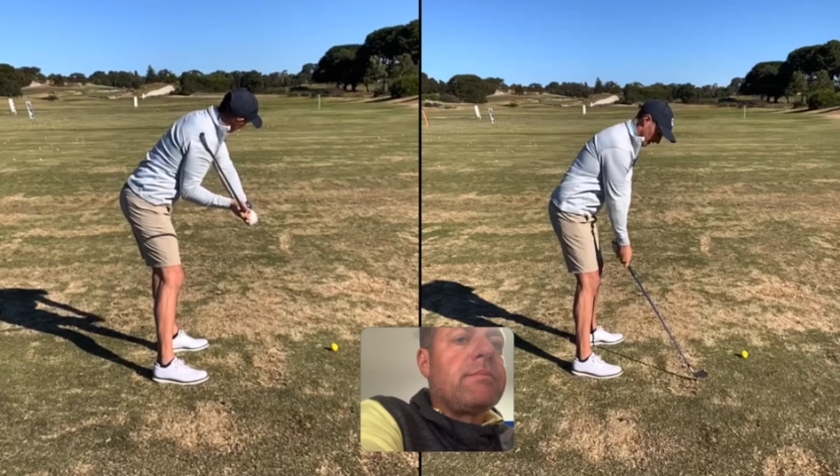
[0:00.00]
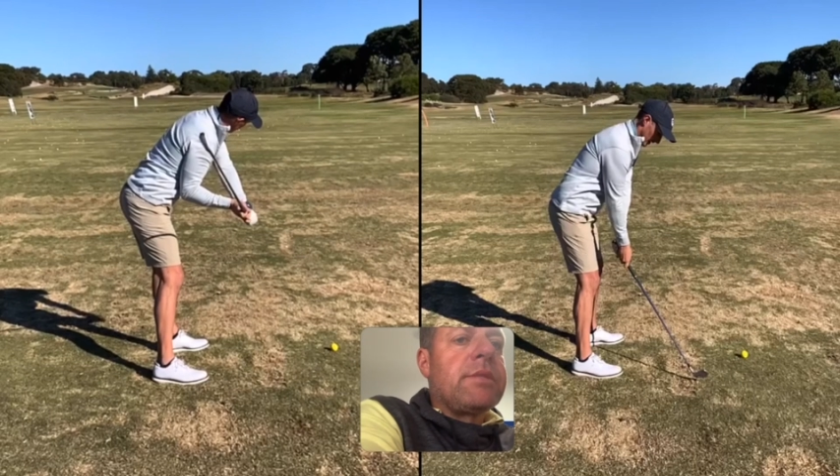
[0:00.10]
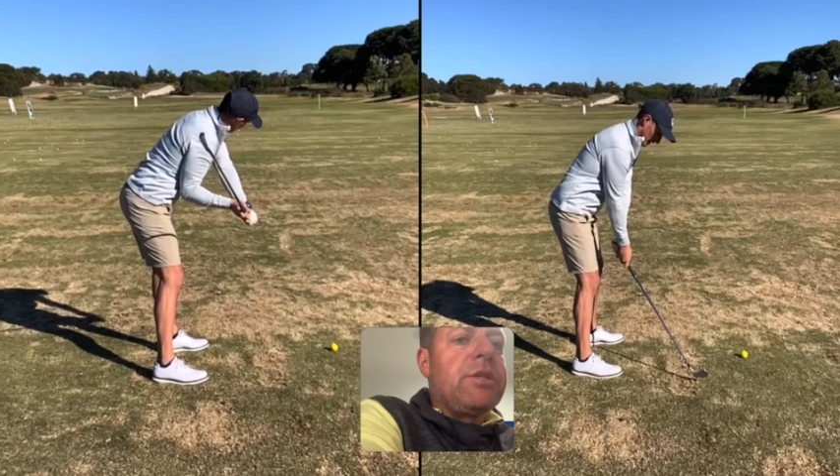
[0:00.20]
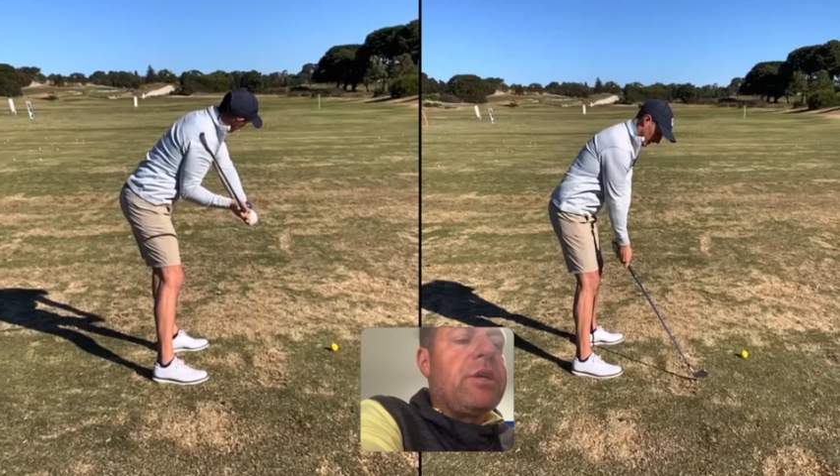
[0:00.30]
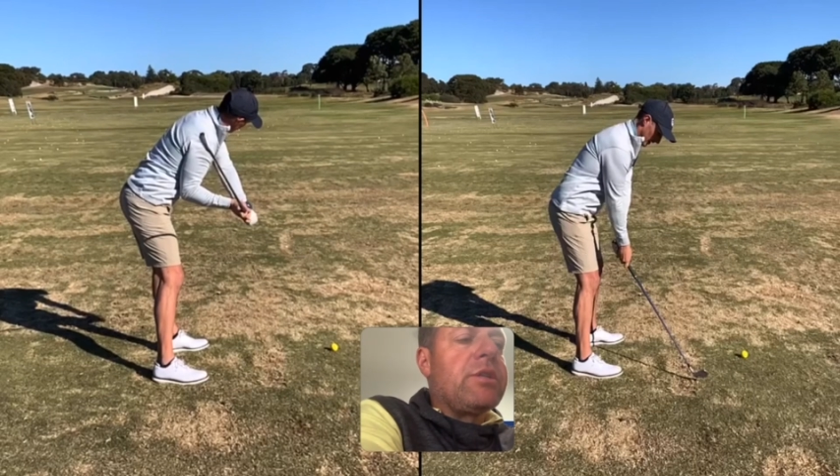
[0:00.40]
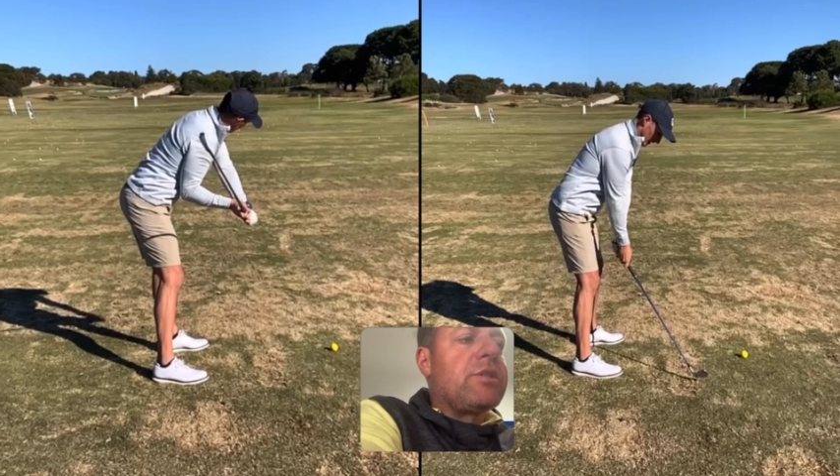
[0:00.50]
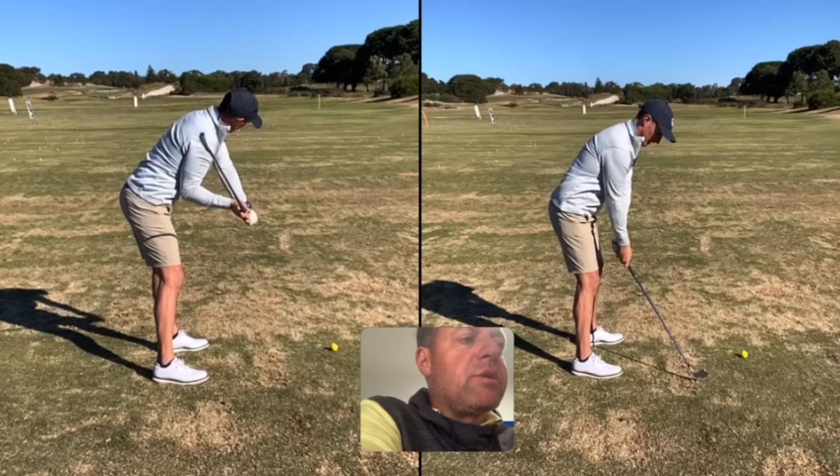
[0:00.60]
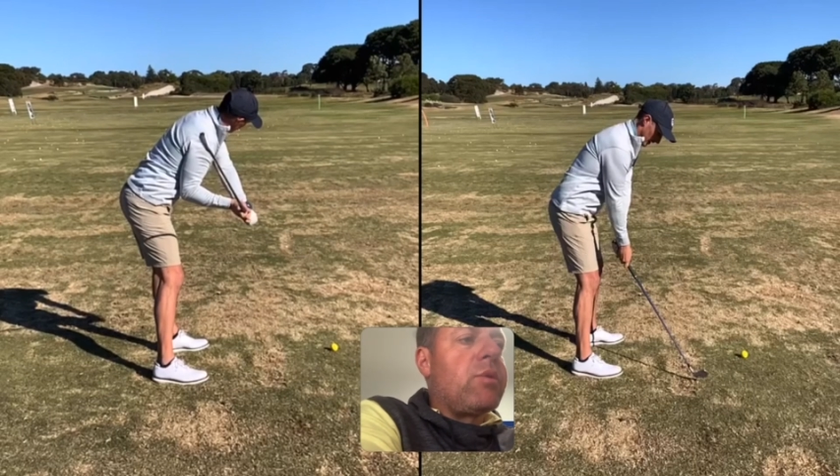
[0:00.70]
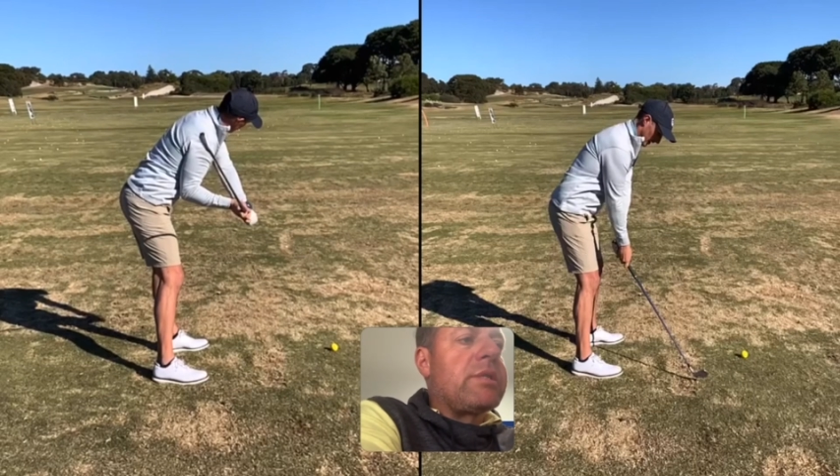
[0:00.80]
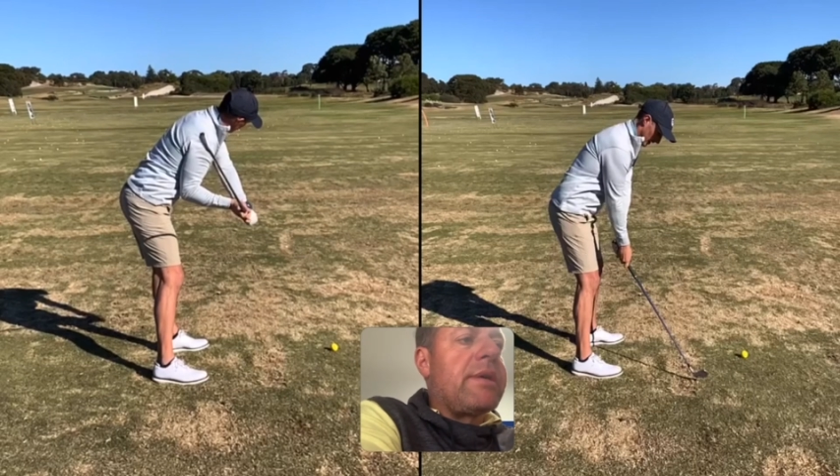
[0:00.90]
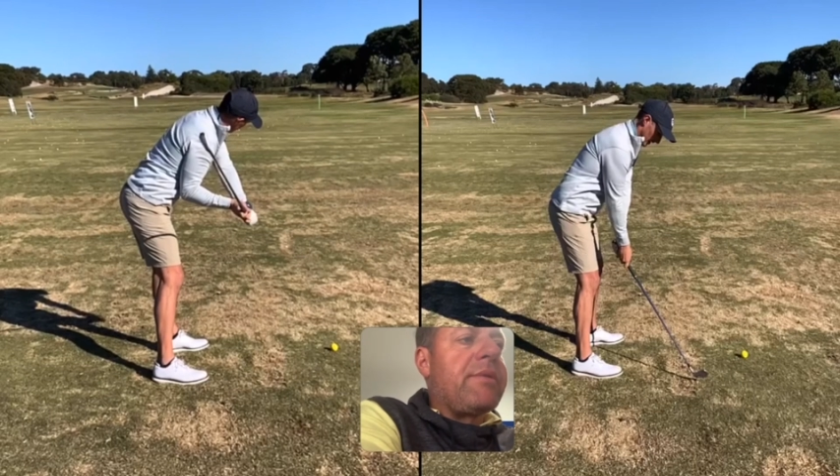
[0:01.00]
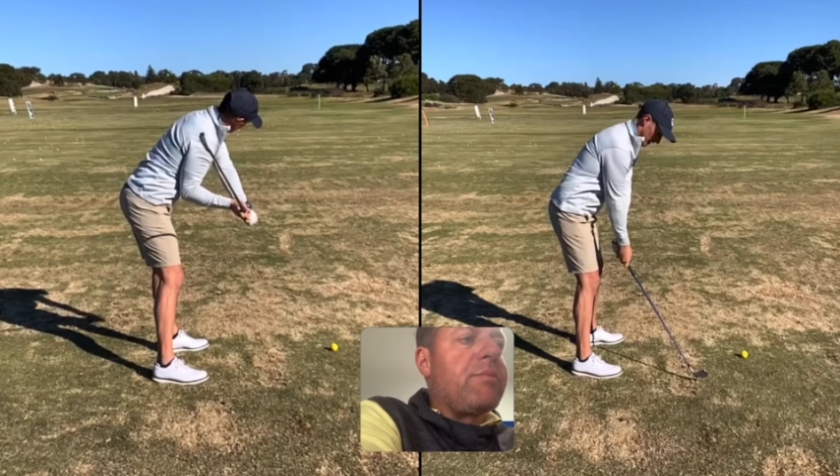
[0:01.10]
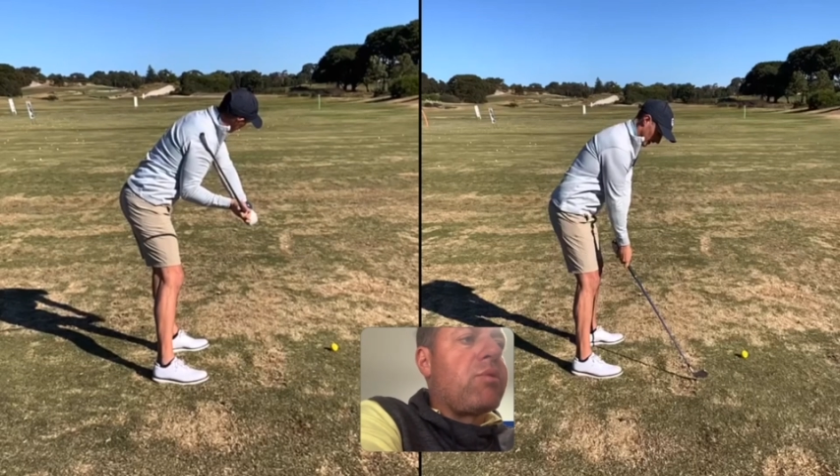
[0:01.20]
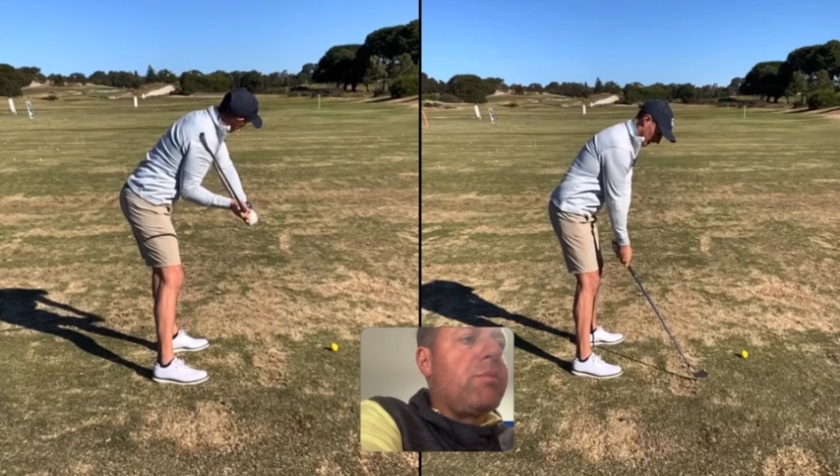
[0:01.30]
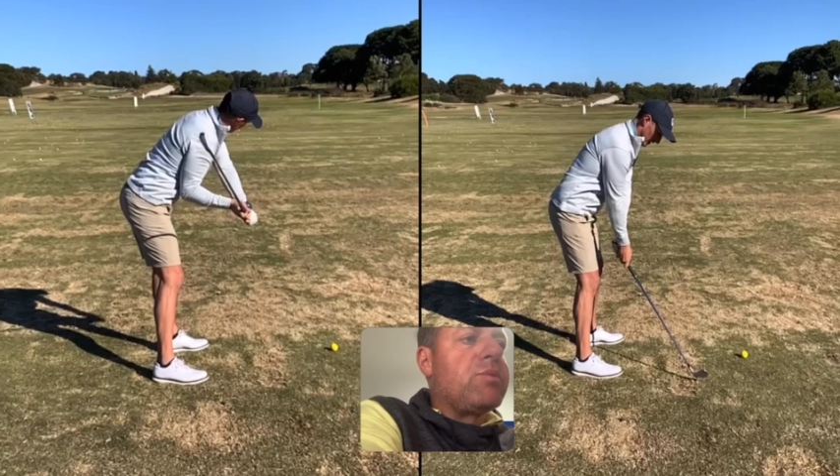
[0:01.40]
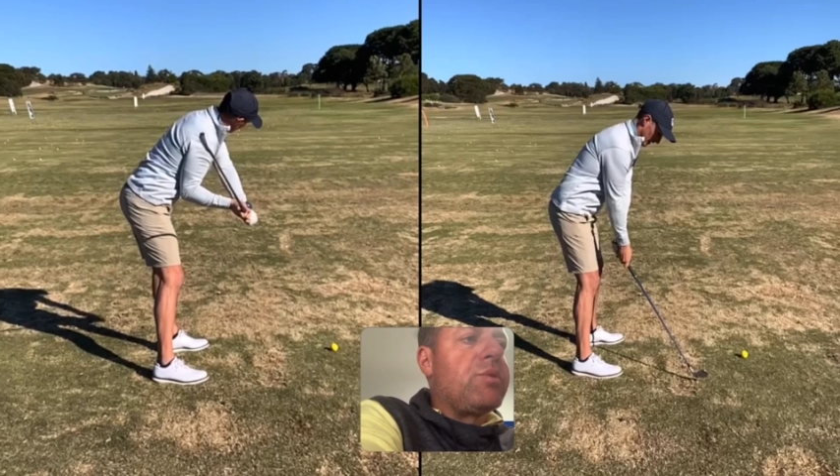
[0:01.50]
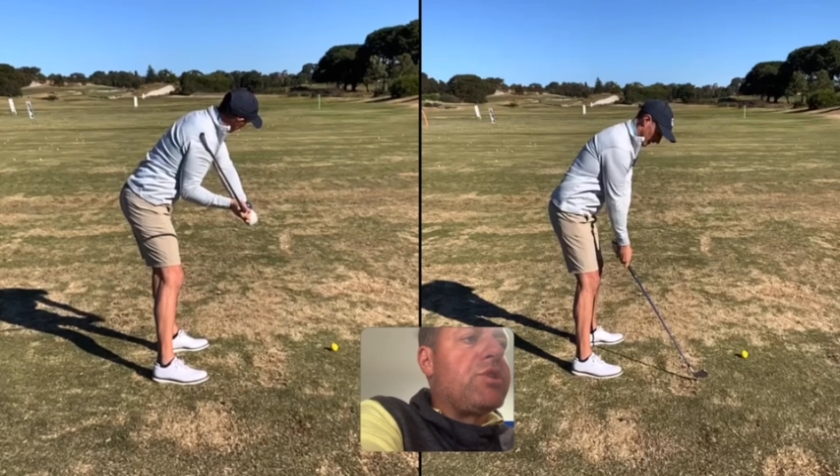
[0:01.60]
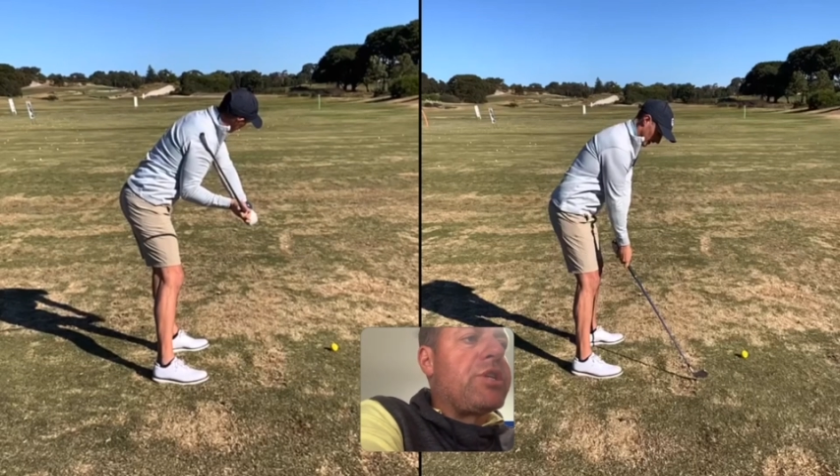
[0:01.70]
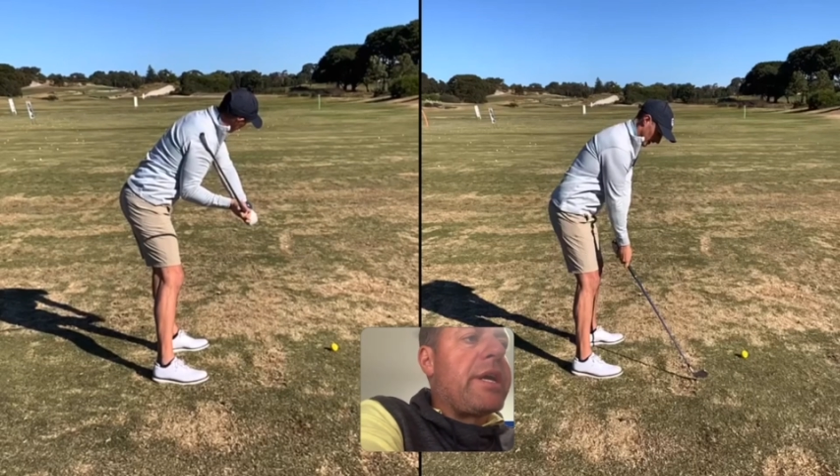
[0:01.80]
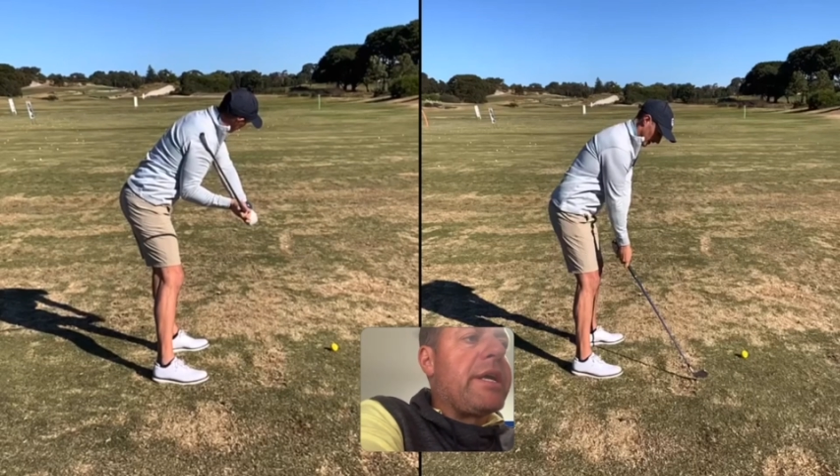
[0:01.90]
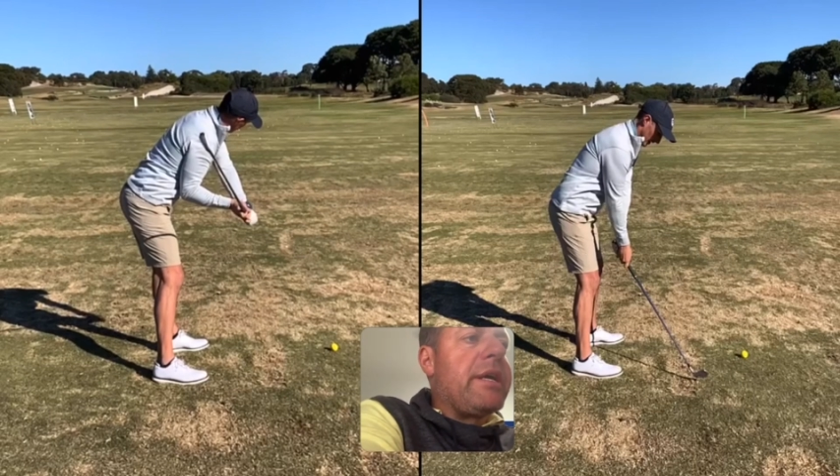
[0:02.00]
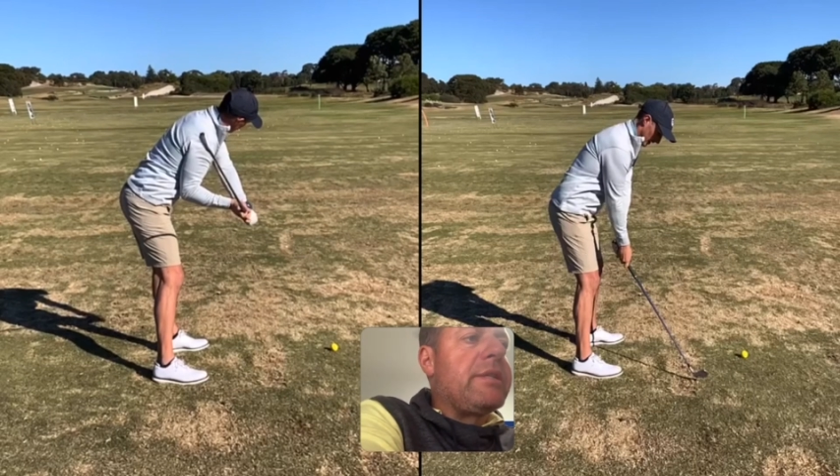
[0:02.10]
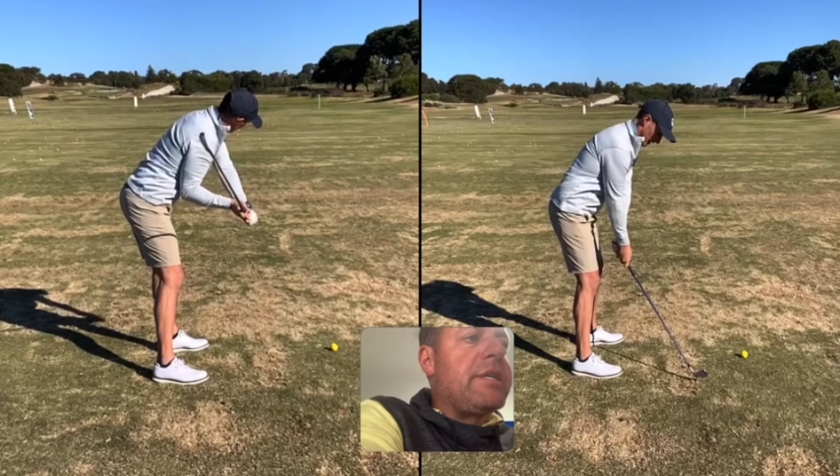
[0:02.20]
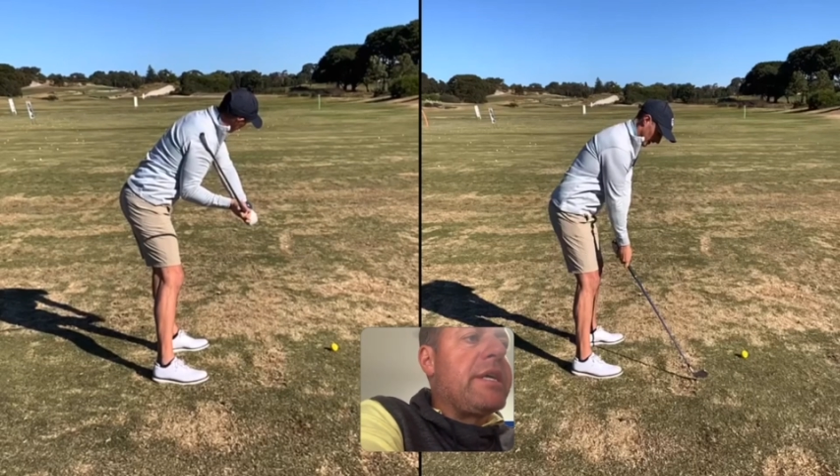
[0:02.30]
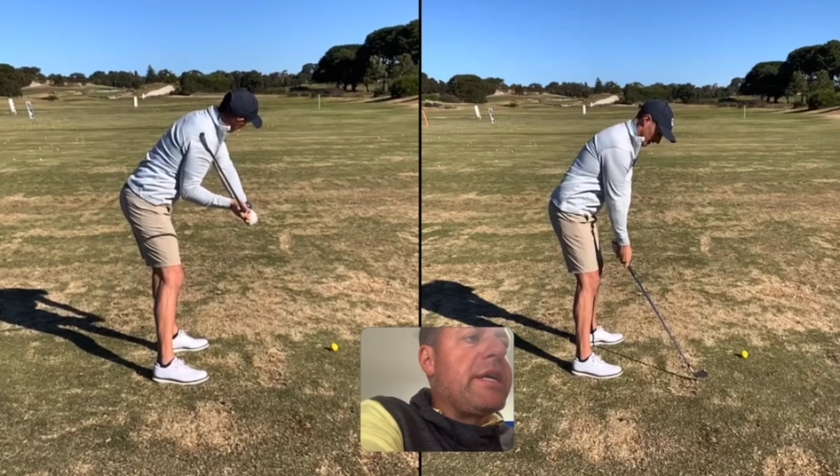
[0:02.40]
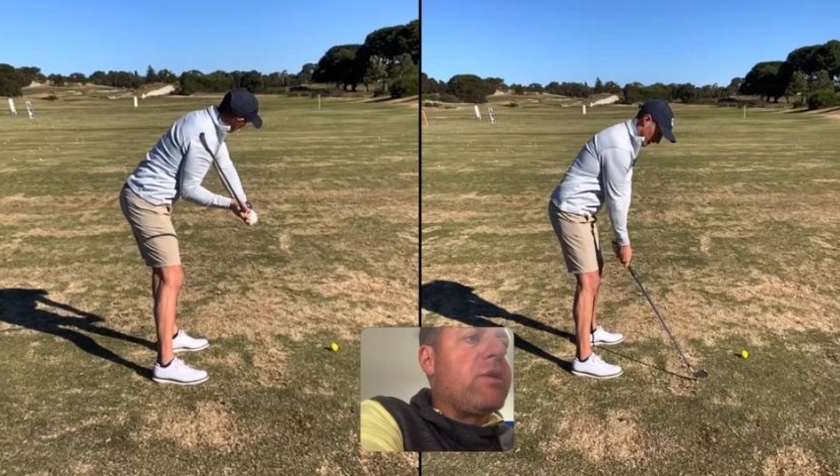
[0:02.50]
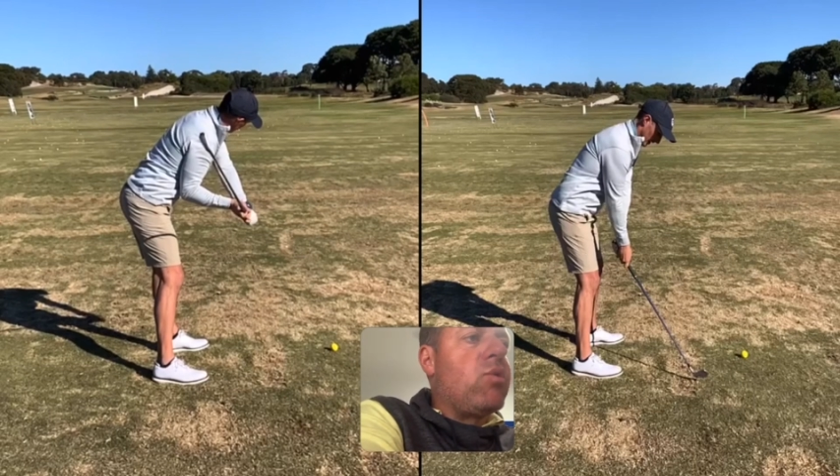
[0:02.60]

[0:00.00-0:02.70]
You can see why he's having problems with shanking, digging,